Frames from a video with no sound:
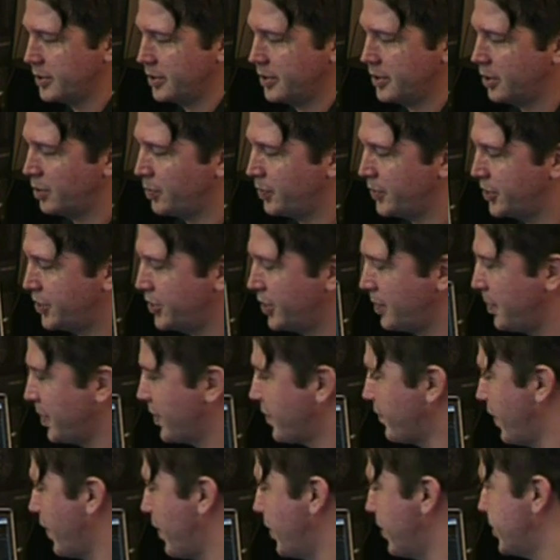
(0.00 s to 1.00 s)
It'll be
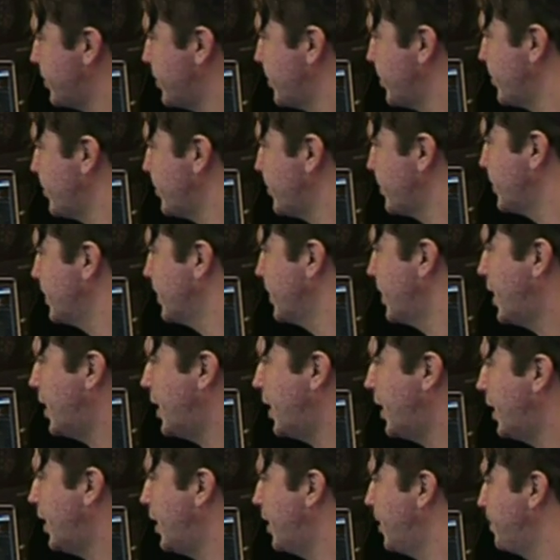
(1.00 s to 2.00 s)
shipping very soon.
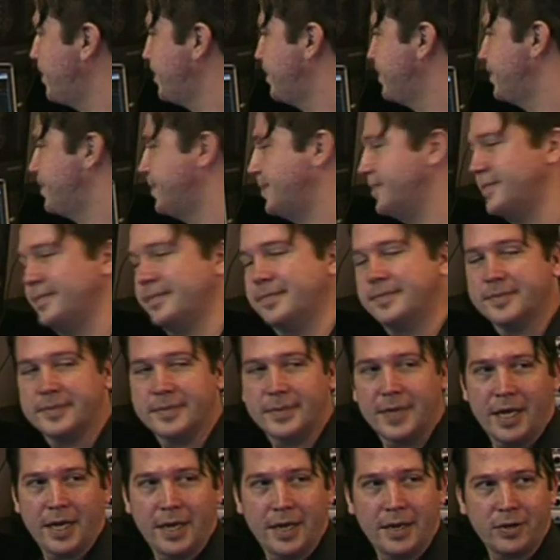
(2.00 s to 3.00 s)

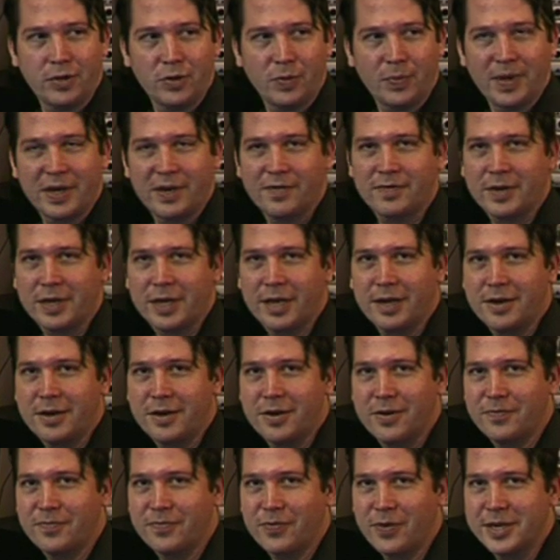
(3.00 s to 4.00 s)
and you'll be able to get it
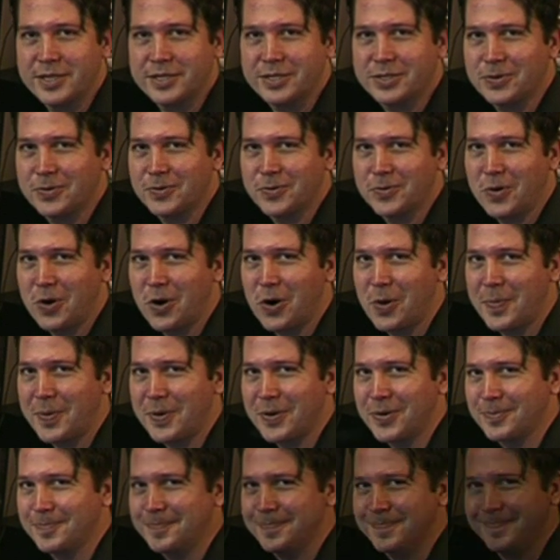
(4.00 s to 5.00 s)
here in France through
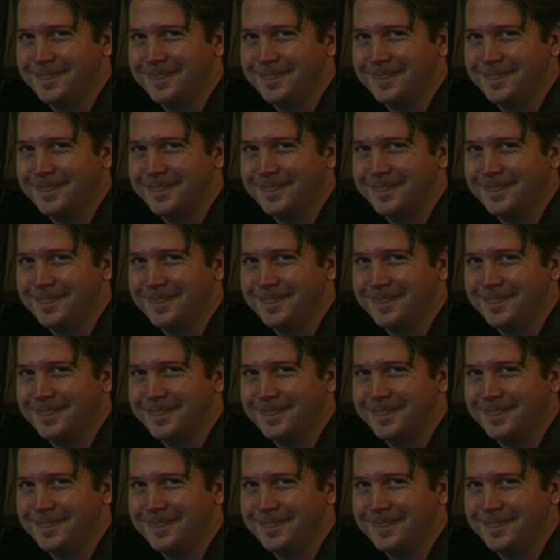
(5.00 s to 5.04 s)
Arbiter.